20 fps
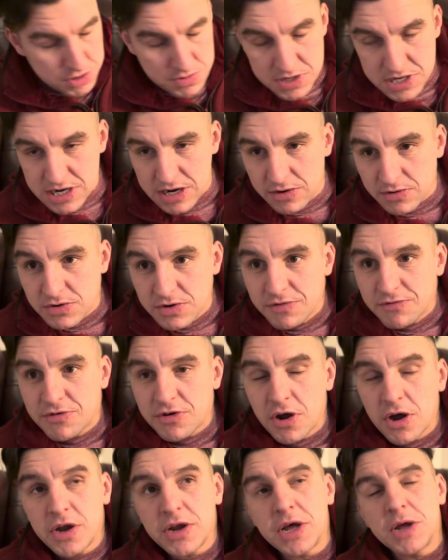myself to on
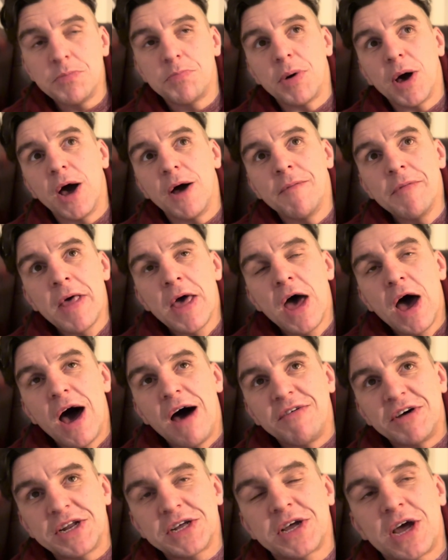Friday. But I've had a